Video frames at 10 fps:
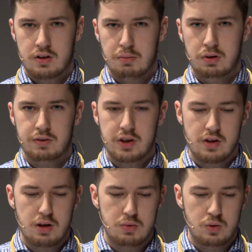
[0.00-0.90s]
a couple of
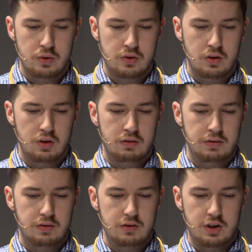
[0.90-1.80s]
examples
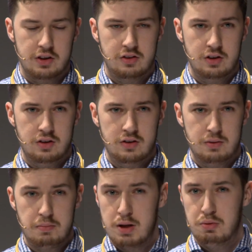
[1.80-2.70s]
of
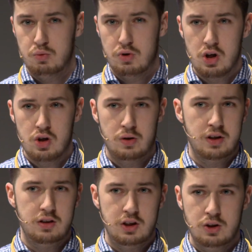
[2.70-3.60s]
gestures people know
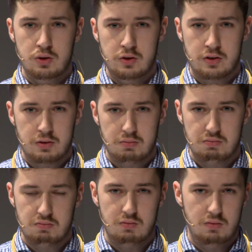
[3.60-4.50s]
and use
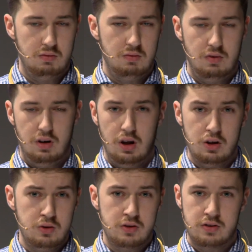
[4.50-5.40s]

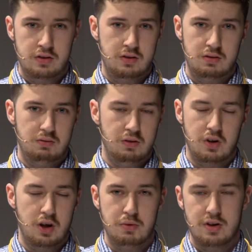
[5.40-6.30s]
loads of
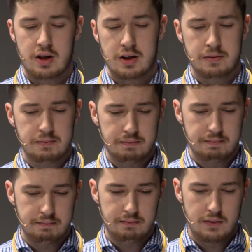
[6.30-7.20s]
times a day.
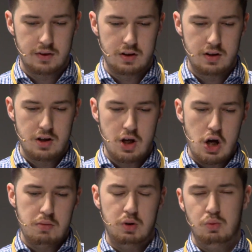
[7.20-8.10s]

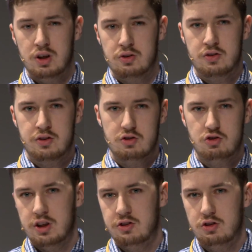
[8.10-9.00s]
But whilst
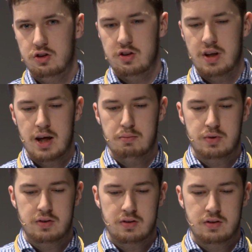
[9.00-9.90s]
gestures in
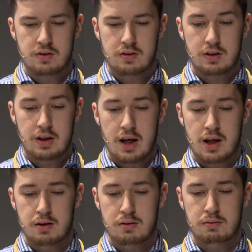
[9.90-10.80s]
apps
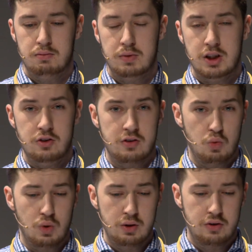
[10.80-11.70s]
can be used to
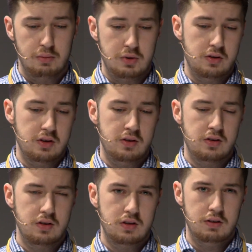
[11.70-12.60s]
wow some
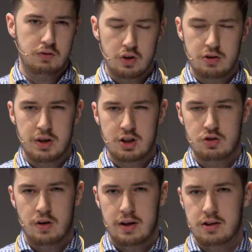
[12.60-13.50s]
users, you've got to make
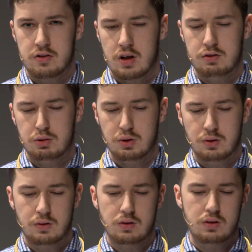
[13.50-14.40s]
sure they're discoverable.